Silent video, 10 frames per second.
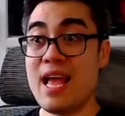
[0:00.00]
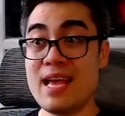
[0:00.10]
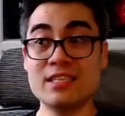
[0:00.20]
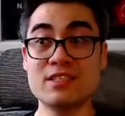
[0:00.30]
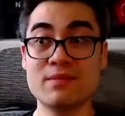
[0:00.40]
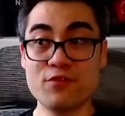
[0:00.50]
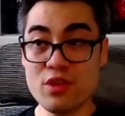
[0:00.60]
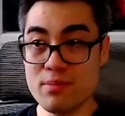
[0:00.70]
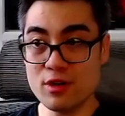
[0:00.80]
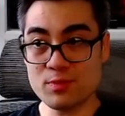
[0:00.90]
And for
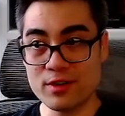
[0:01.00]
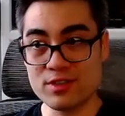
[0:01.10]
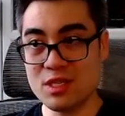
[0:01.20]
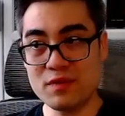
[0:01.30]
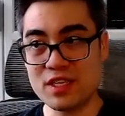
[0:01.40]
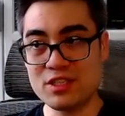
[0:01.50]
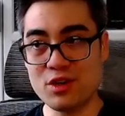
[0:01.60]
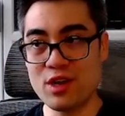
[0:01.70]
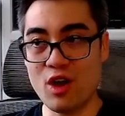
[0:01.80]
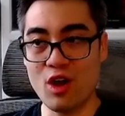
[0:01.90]
the most part, Seawolf
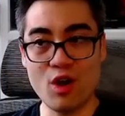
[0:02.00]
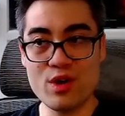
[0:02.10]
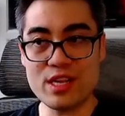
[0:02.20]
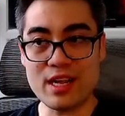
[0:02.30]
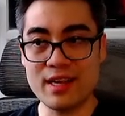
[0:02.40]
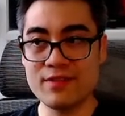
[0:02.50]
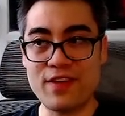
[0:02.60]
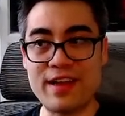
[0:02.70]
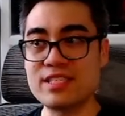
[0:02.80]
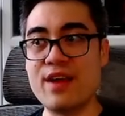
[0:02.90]
Daytona already kind of
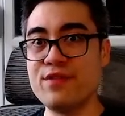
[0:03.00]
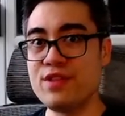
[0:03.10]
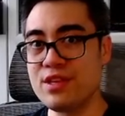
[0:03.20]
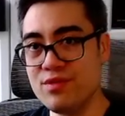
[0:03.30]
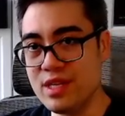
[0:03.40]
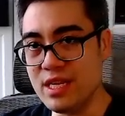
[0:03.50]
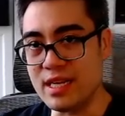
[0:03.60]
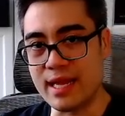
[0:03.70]
has everything you need.